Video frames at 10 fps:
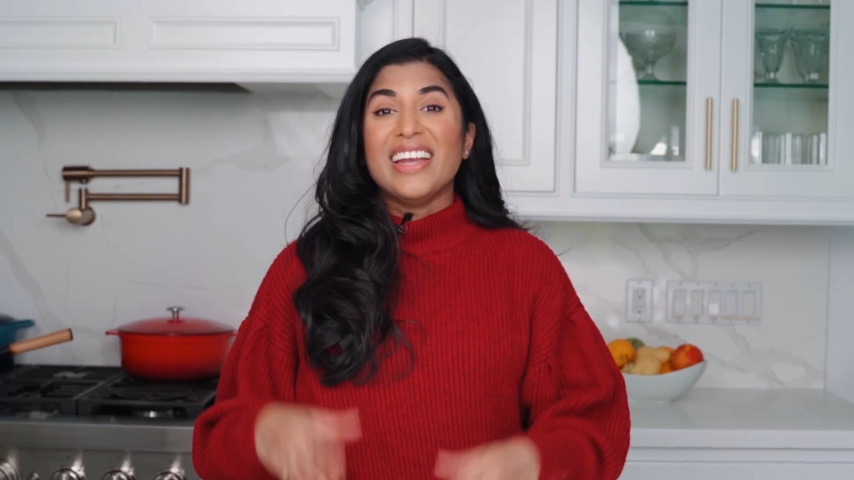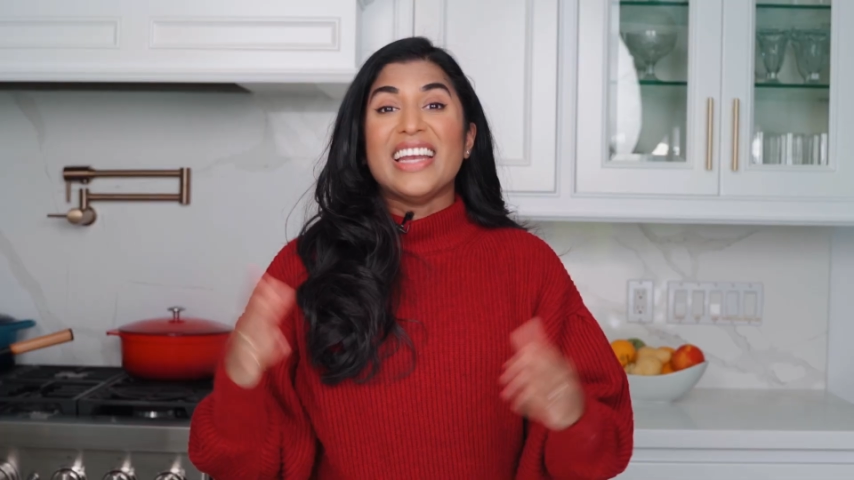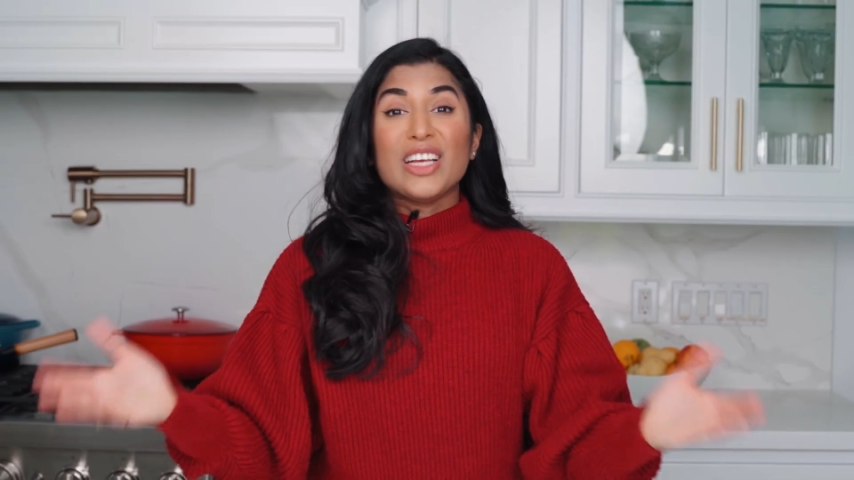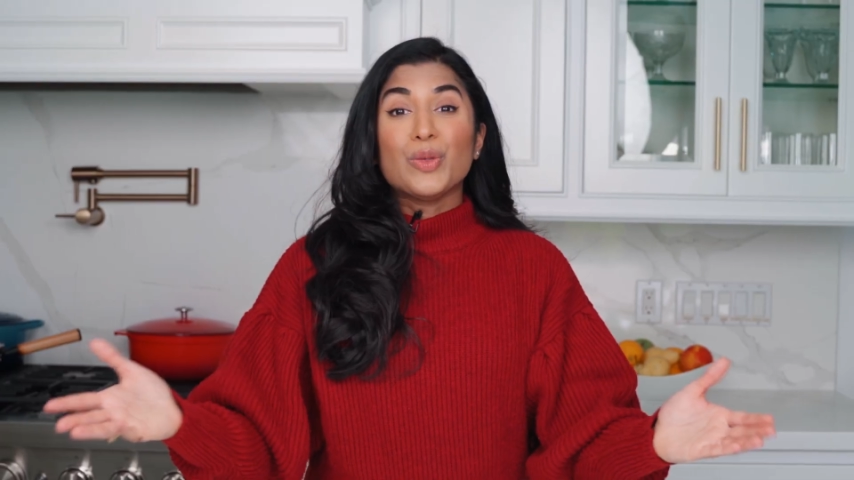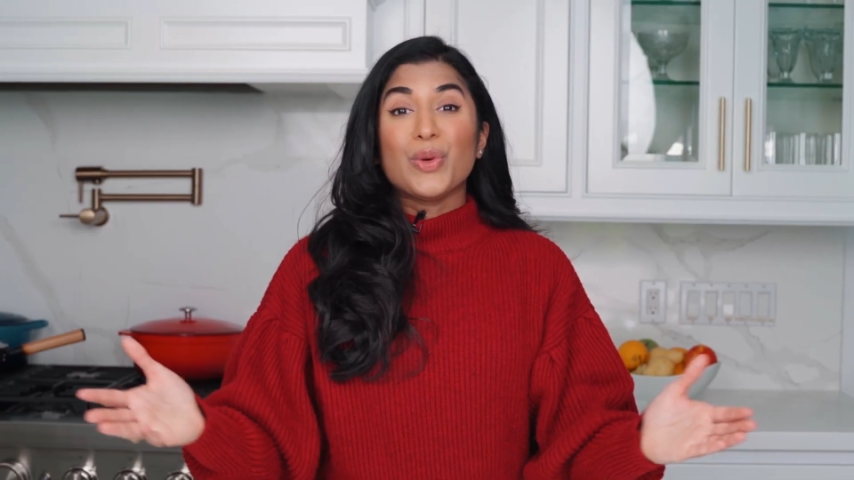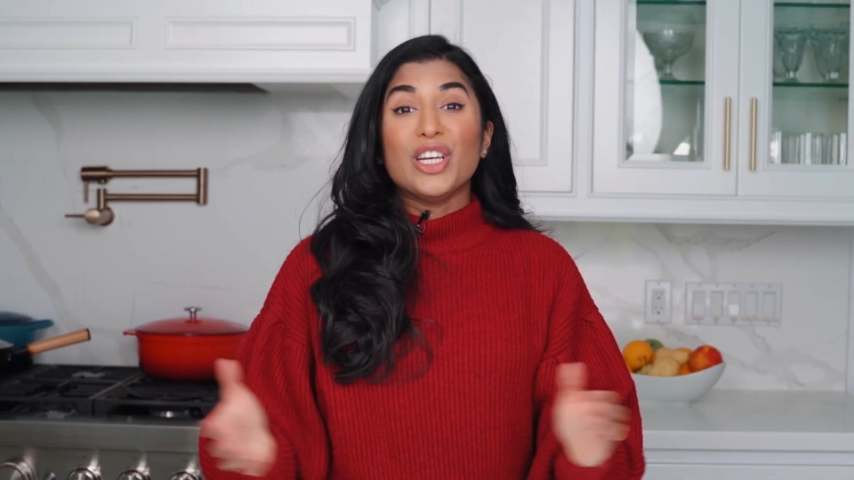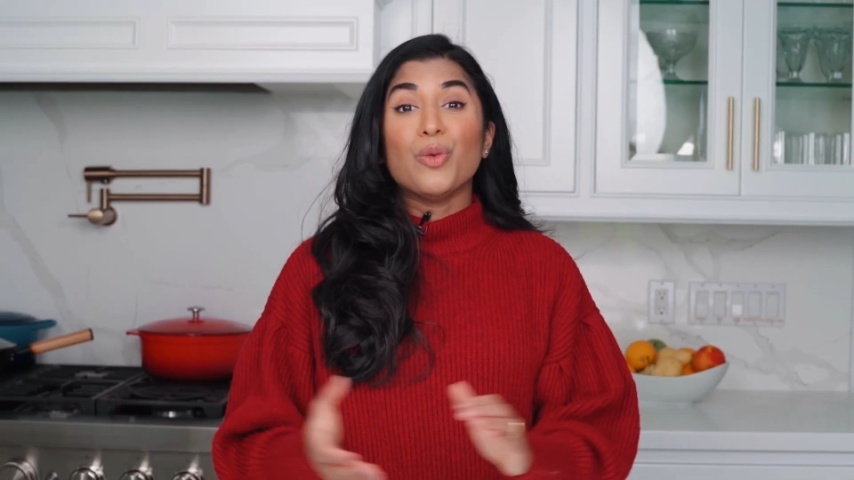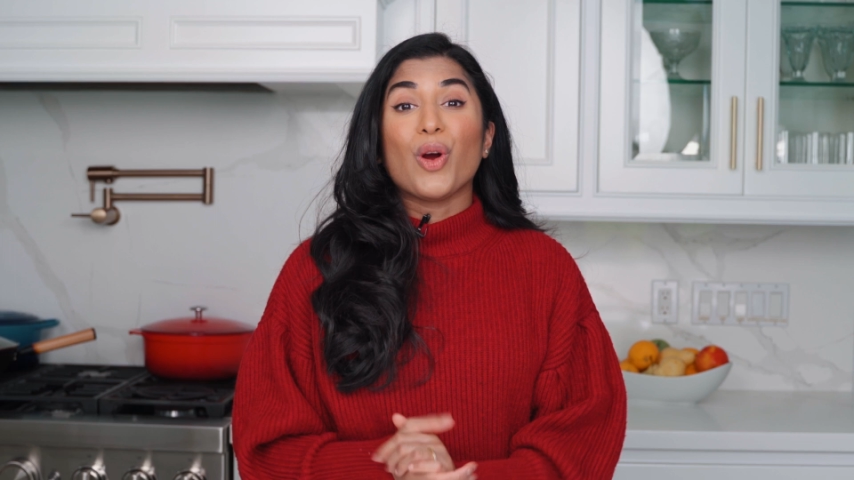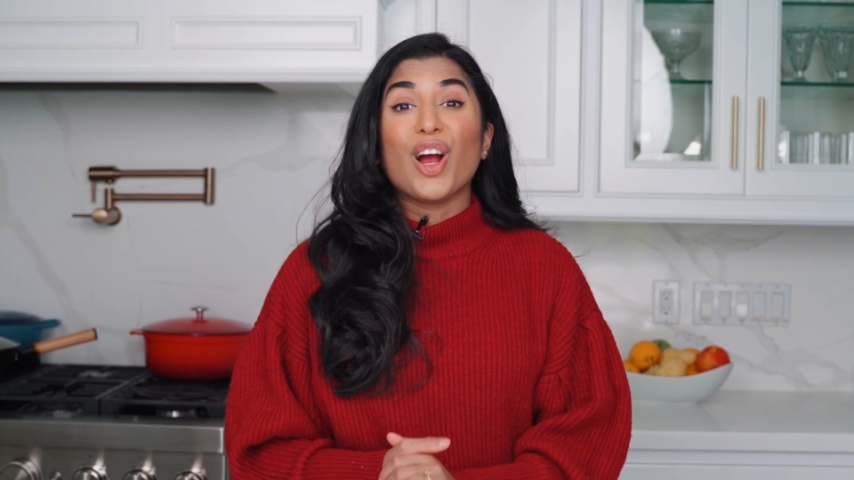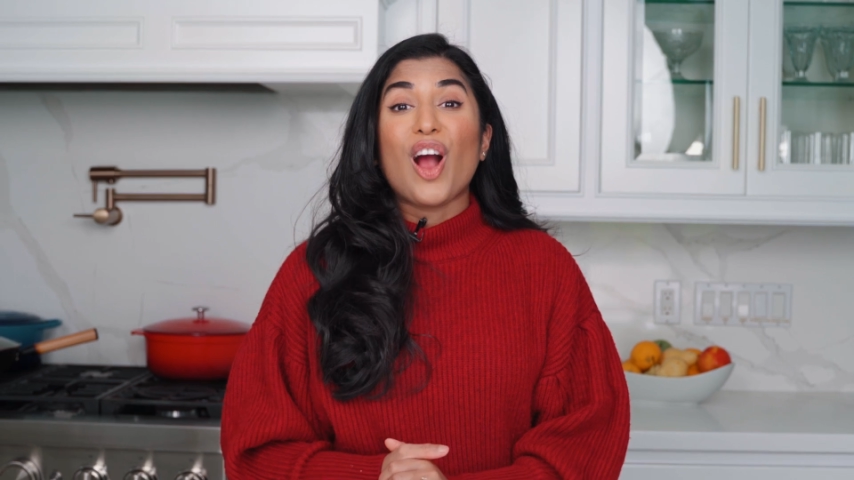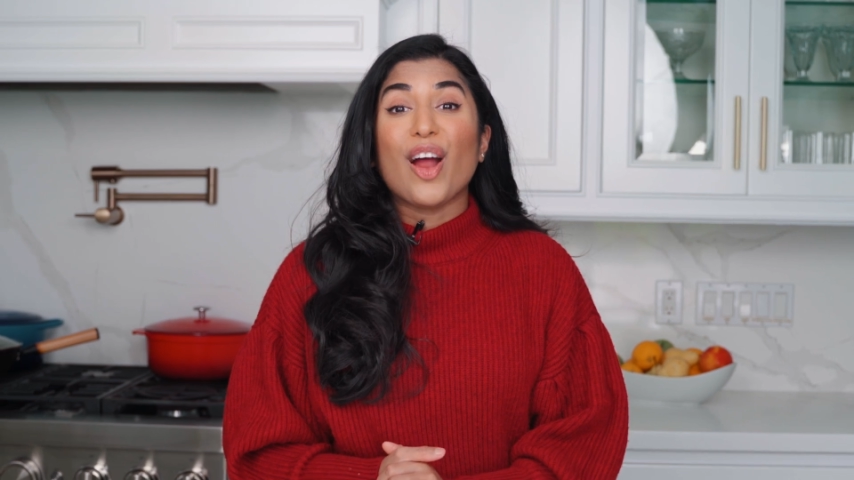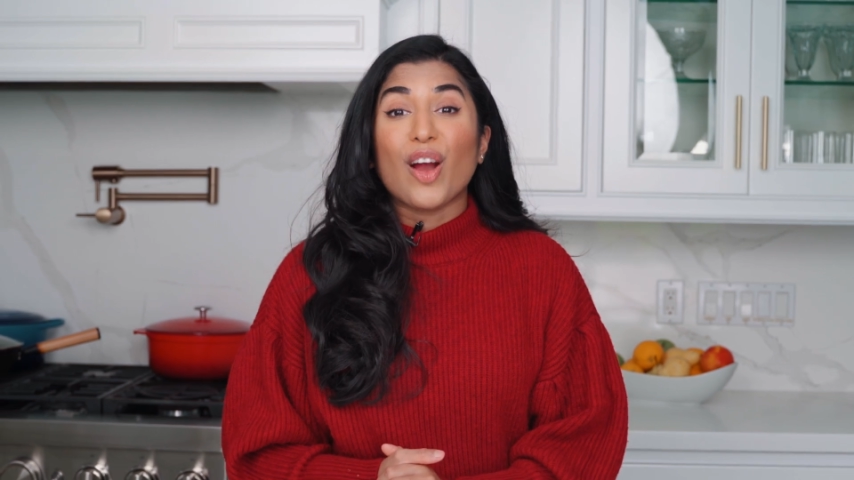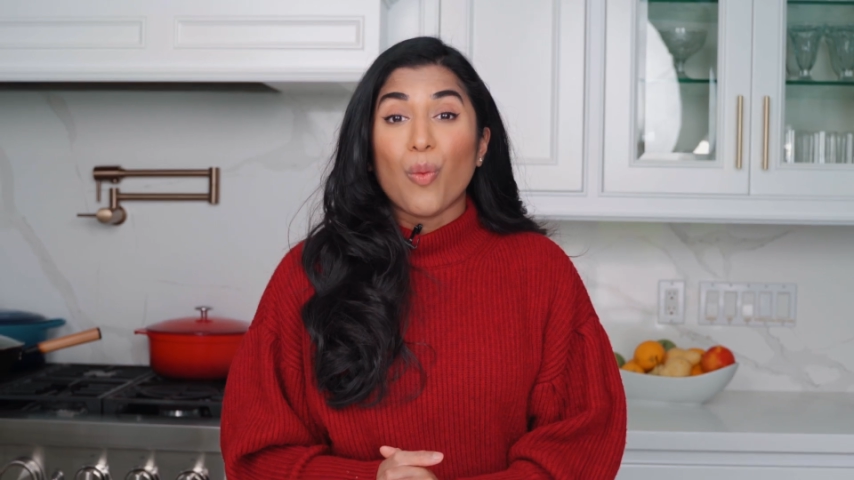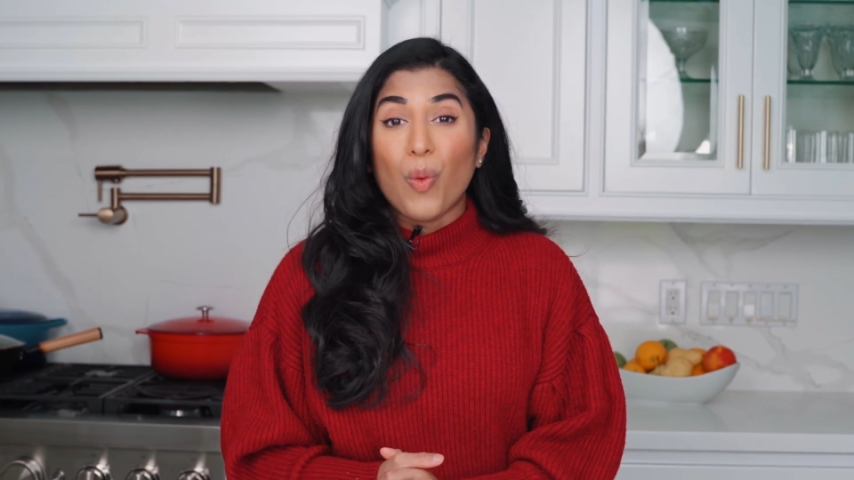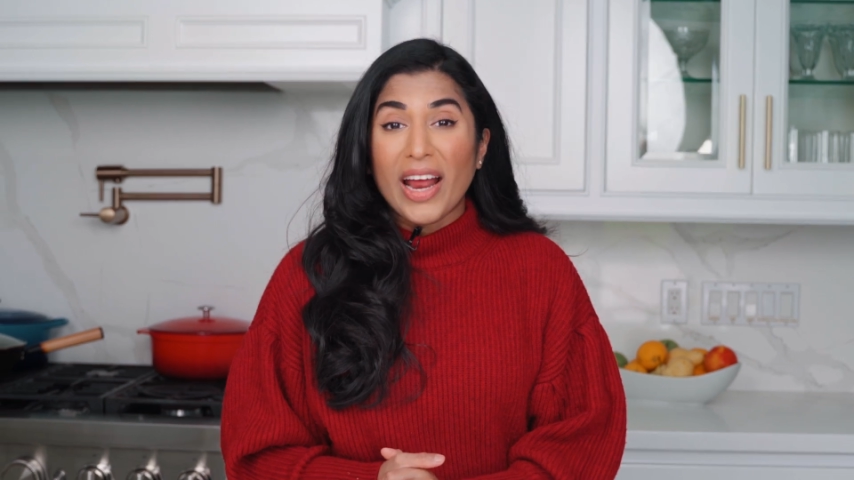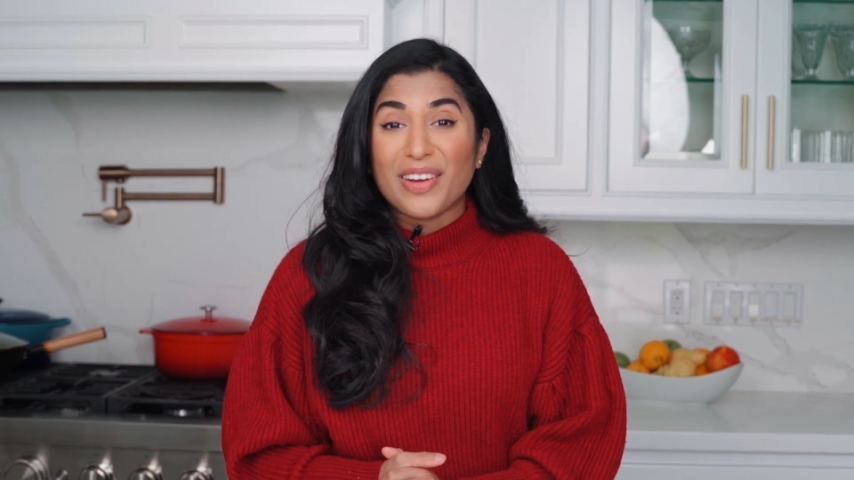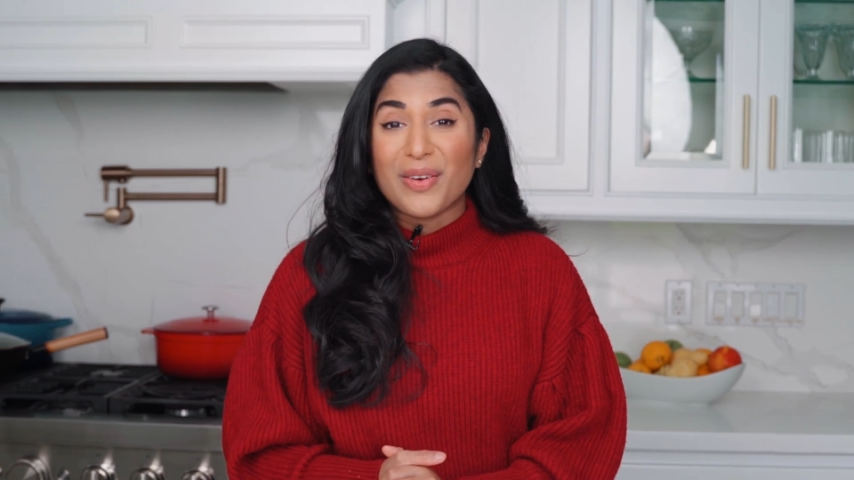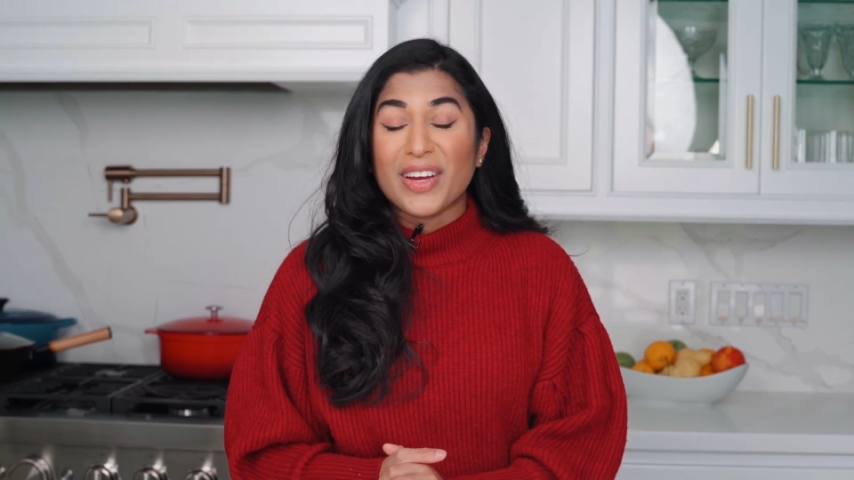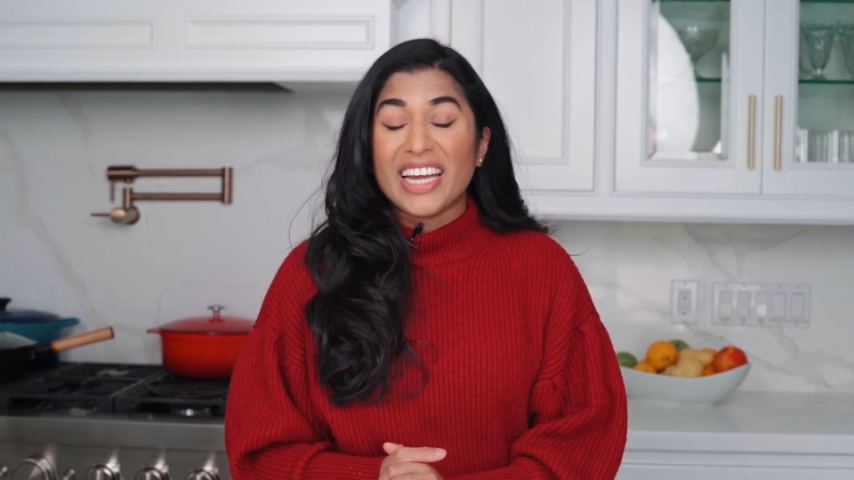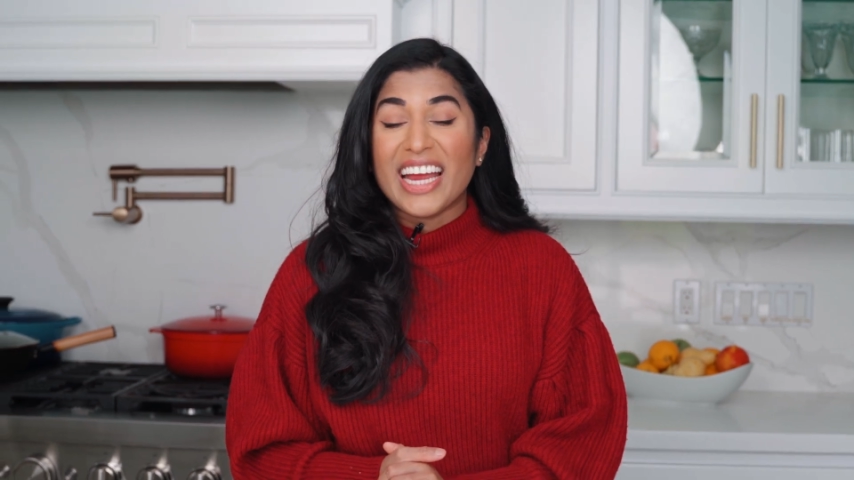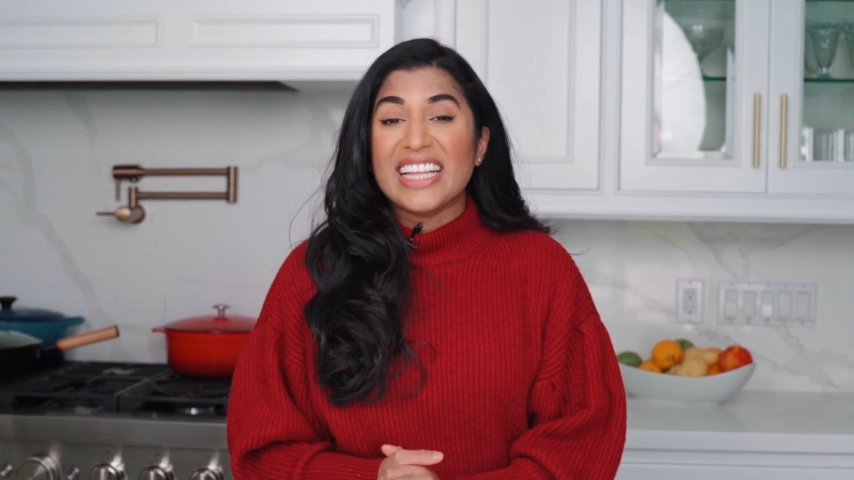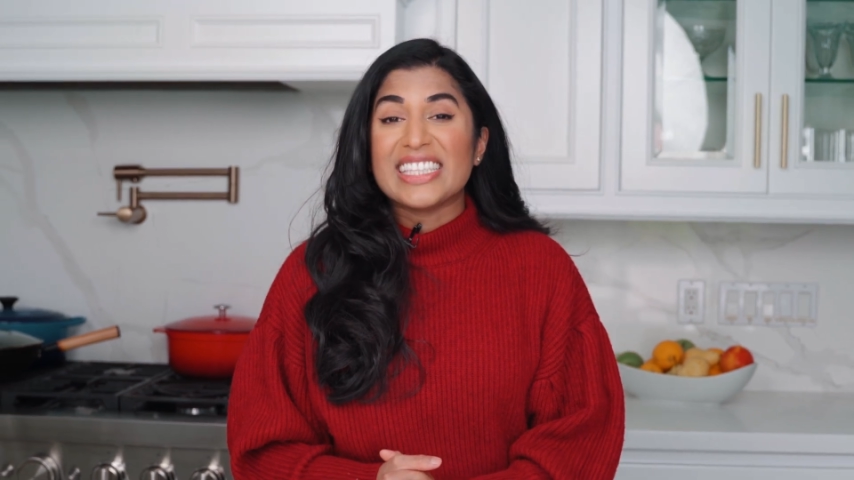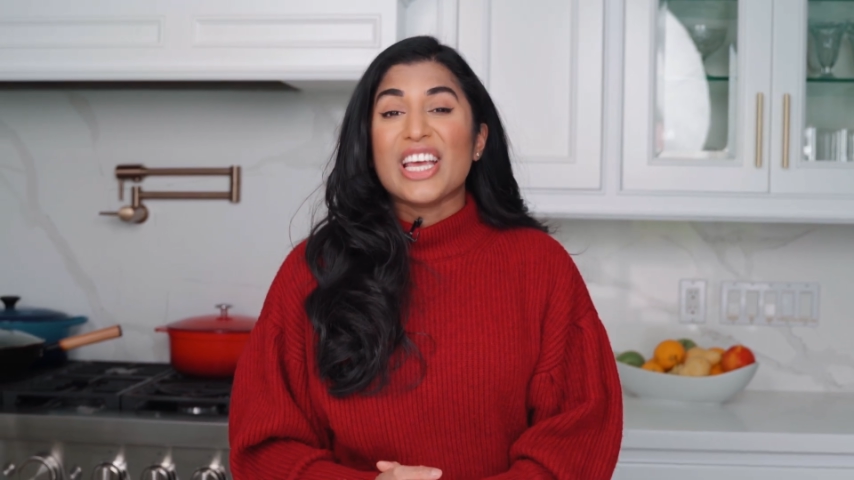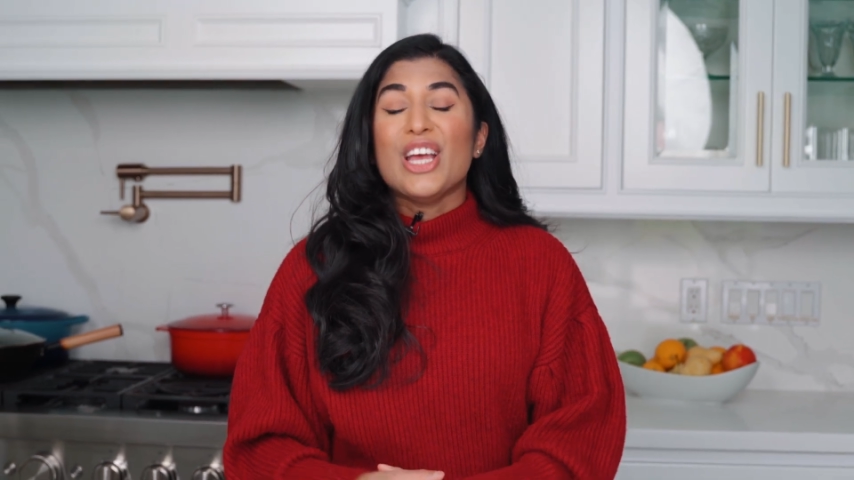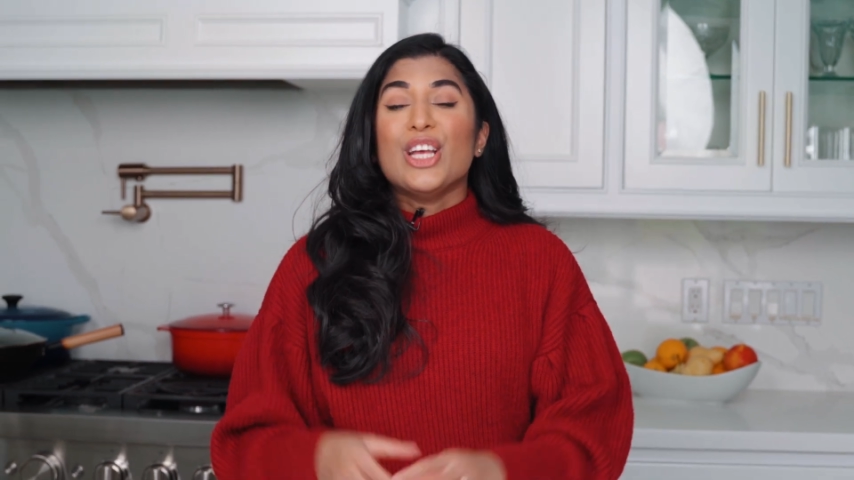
Next, we're gonna work on our wet ingredients.